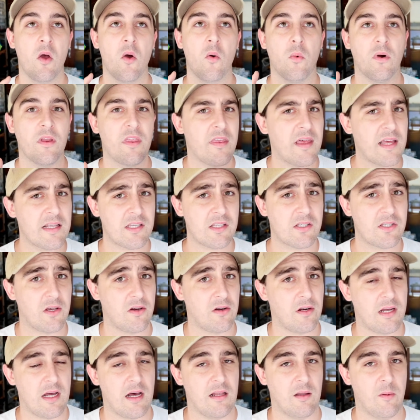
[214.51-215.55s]
Whether that's a
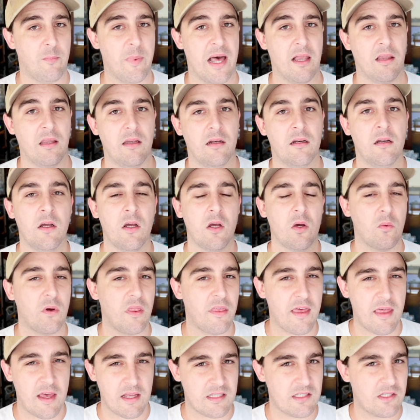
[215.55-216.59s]
certain color palette,
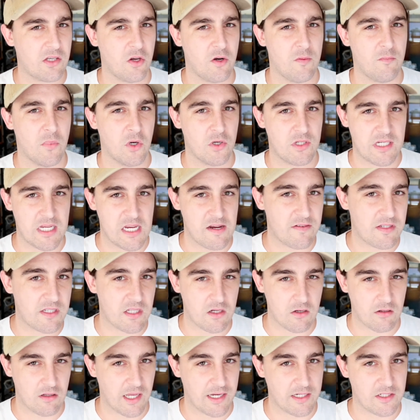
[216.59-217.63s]
whether that's certain motifs that
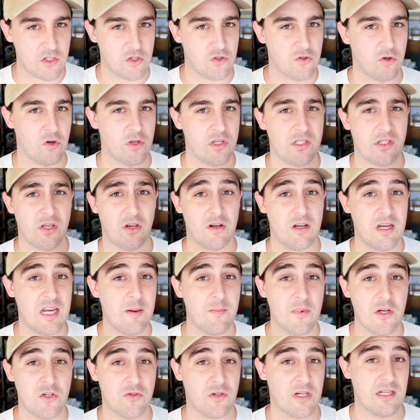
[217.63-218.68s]
you like to draw, certain
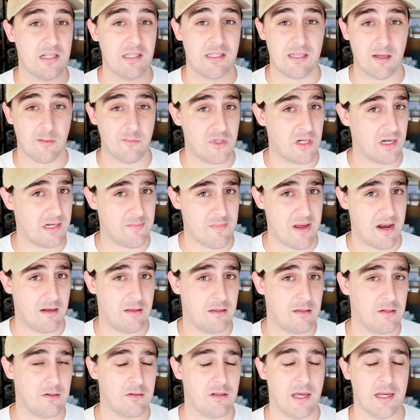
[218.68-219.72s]
imagery and subject matter
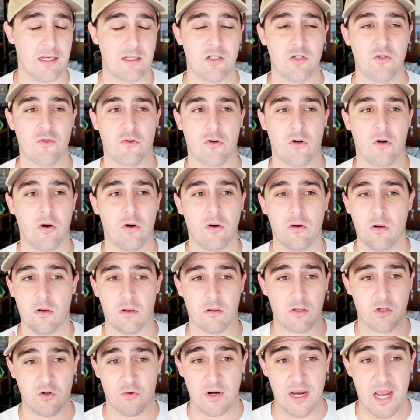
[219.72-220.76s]
that you like to draw
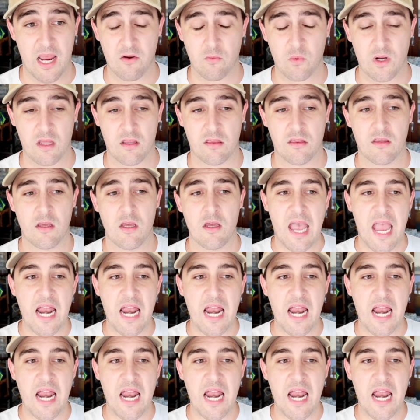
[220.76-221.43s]
or create with,